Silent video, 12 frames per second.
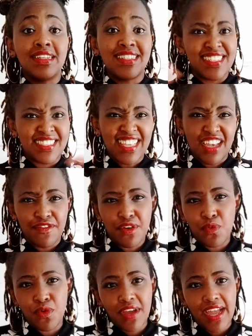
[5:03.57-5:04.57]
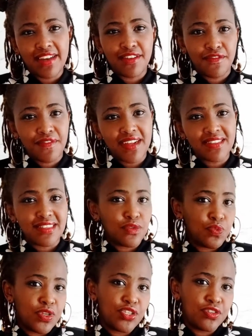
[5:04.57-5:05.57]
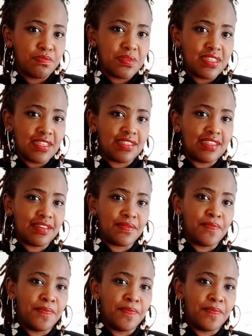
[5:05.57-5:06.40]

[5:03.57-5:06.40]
decipher what kind of fats that we should be eating.